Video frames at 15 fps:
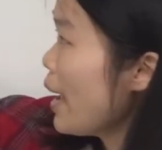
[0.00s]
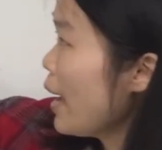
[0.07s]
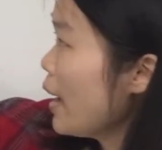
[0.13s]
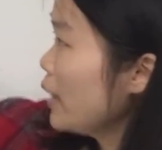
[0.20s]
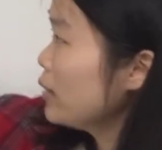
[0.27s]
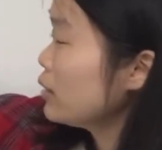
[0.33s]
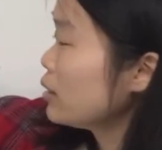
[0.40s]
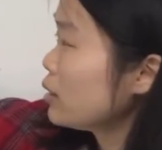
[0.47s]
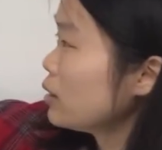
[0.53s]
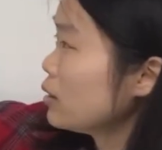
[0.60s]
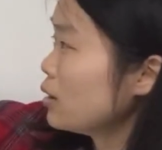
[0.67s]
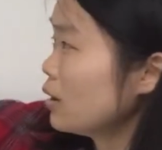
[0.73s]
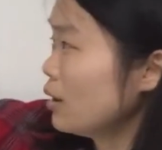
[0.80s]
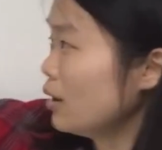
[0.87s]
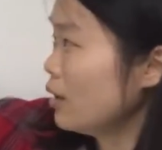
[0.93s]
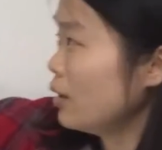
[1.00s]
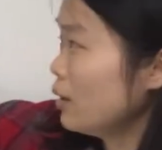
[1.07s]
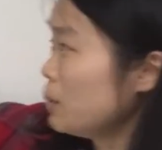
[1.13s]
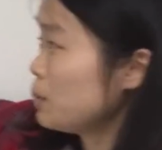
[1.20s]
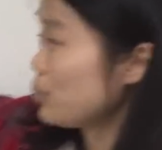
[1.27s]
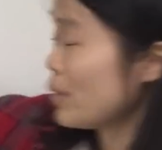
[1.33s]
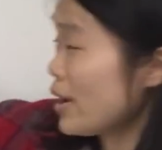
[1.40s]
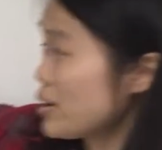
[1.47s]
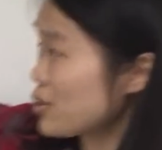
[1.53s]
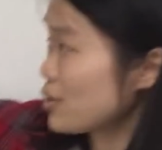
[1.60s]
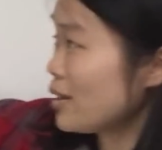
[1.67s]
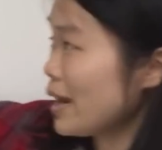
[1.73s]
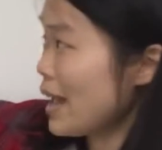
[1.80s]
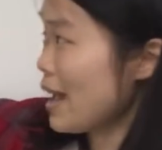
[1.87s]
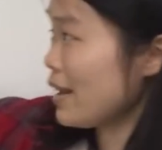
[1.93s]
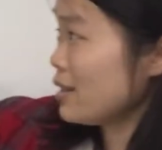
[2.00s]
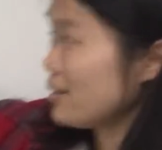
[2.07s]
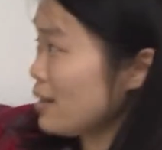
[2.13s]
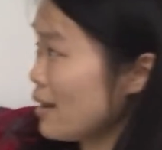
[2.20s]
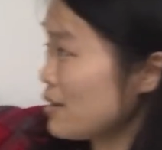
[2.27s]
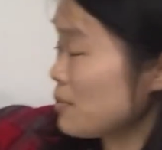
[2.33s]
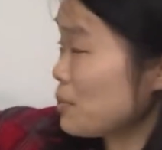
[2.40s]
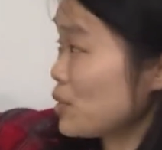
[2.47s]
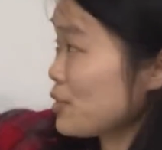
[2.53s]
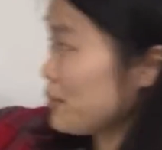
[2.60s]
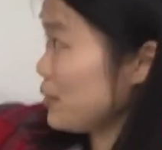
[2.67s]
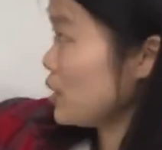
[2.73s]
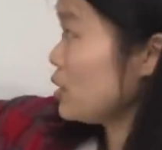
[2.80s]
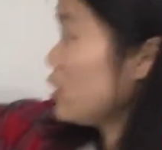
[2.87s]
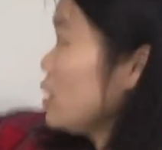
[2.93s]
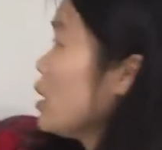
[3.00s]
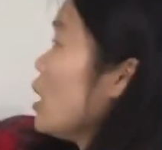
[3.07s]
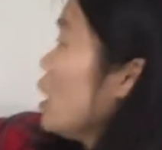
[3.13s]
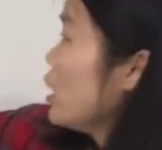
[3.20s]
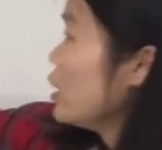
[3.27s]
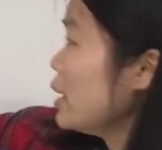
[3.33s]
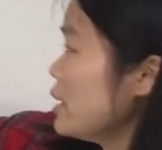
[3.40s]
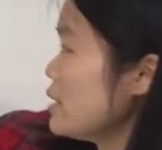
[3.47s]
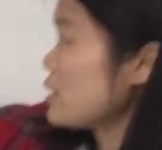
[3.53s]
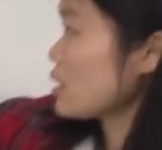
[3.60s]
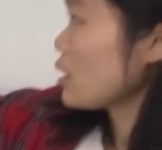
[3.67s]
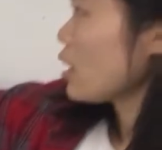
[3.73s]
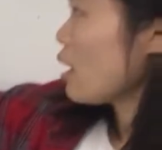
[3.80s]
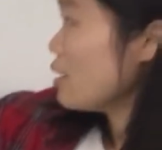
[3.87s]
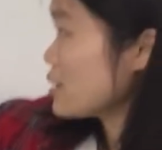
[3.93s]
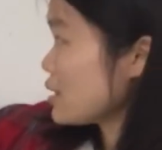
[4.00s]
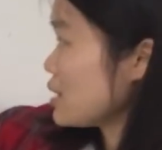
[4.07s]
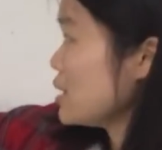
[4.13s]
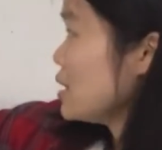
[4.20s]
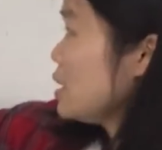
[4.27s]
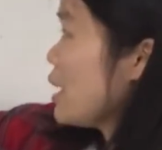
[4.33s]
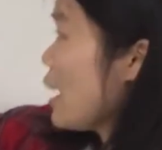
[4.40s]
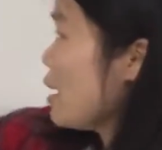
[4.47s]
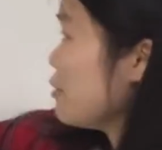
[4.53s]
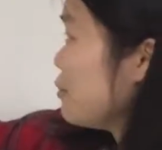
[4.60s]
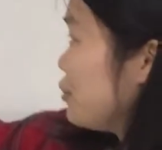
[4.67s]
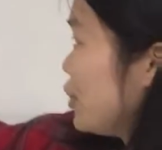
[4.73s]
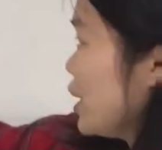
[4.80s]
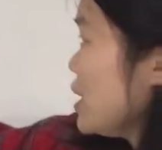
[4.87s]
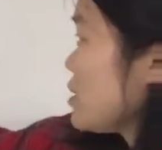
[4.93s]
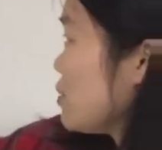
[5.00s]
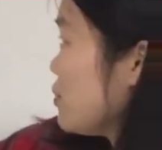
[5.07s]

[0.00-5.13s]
and the pressure at atmosphere is constant at free